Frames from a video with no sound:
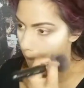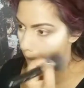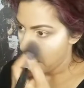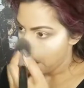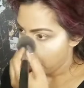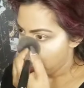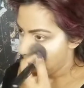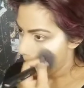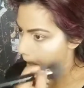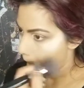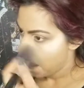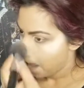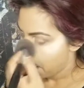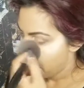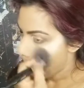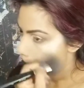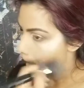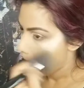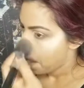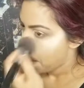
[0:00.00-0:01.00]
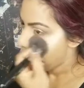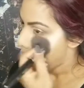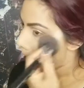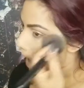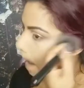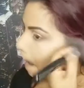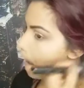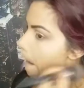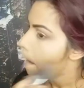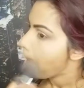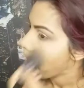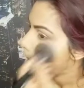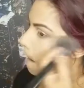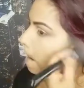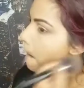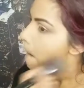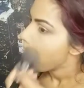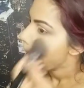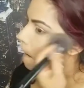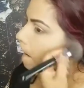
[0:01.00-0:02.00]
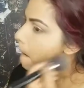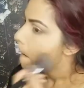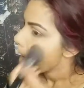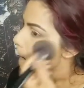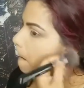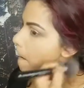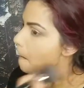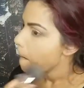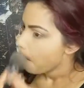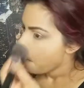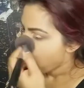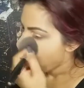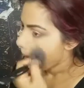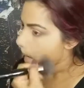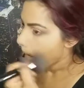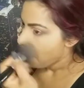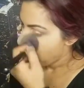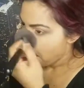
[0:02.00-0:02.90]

Now we're going to clean up under the eyes, just brushing away